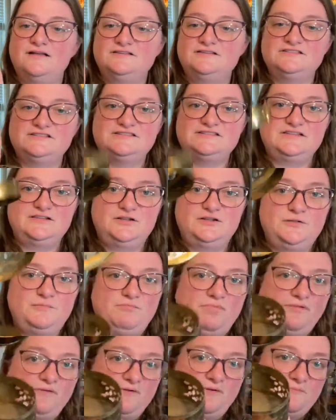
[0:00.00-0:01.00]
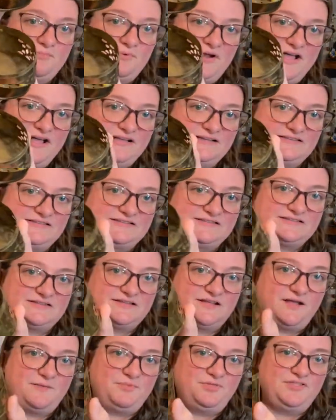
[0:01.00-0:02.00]
Just a little brass.
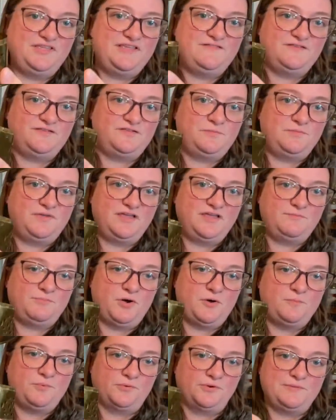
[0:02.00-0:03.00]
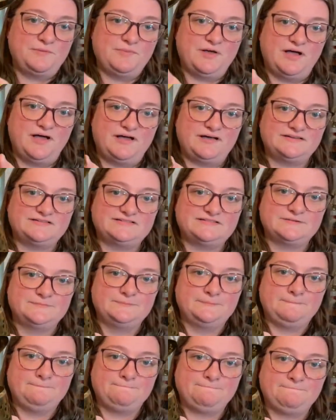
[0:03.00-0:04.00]
I believe this would be a potpourri box.
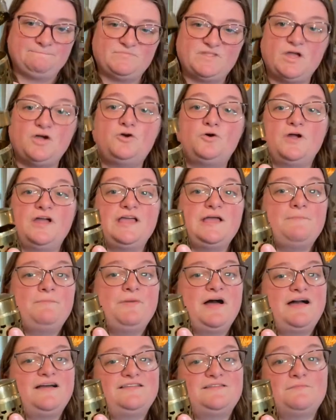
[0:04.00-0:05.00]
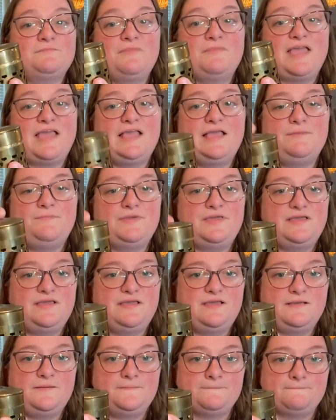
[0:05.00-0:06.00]
A Cricut box?
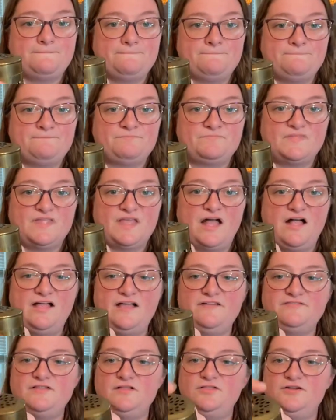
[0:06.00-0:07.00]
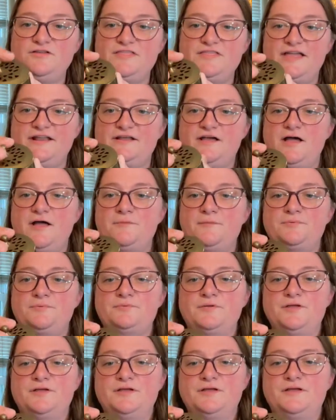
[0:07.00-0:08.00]
Maybe. I'll have to look that up.
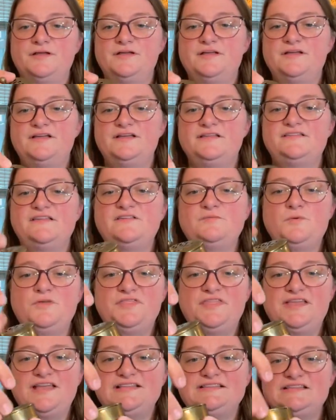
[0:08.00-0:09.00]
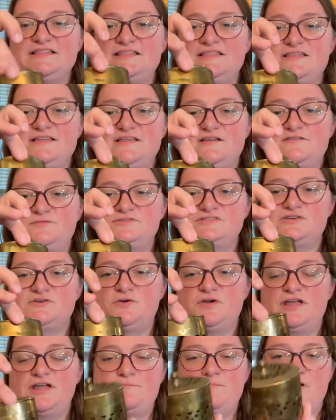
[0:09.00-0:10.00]
That's one thing I didn't think of was a
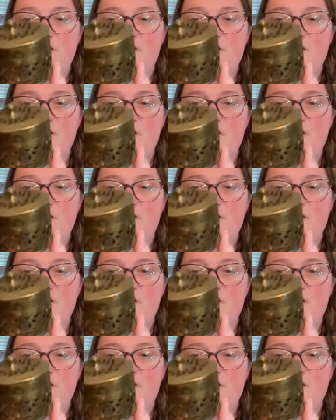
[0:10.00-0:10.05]
Cricut